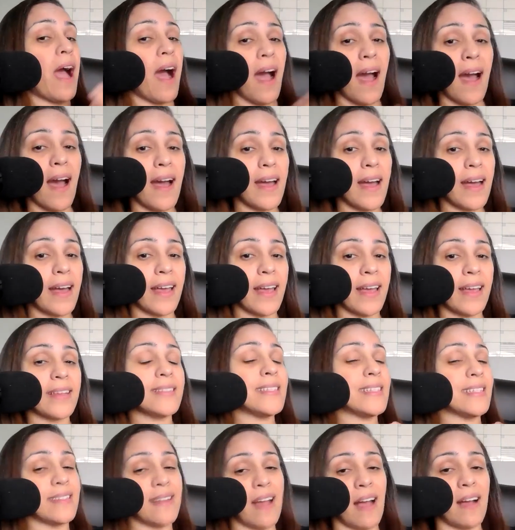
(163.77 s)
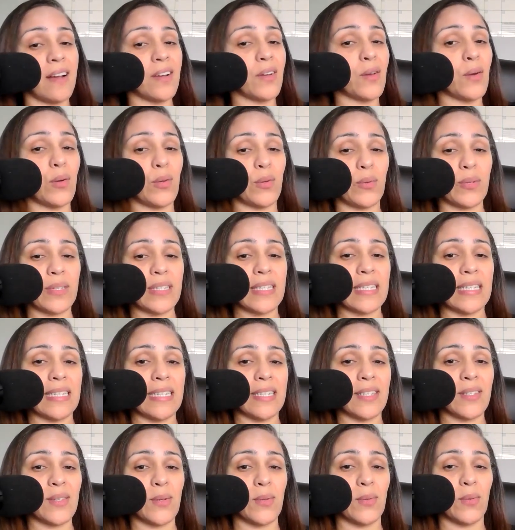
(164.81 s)
I did not go to a
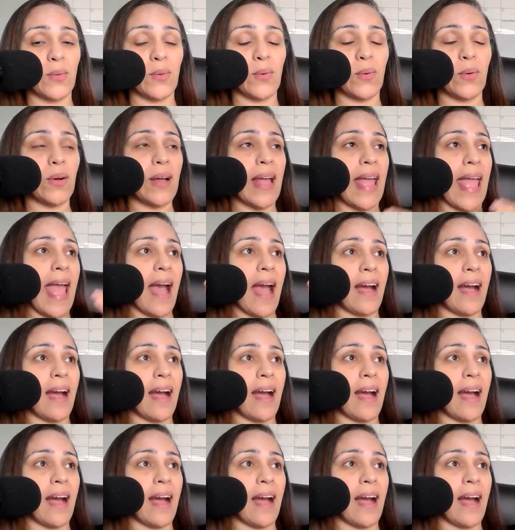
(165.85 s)
CT school.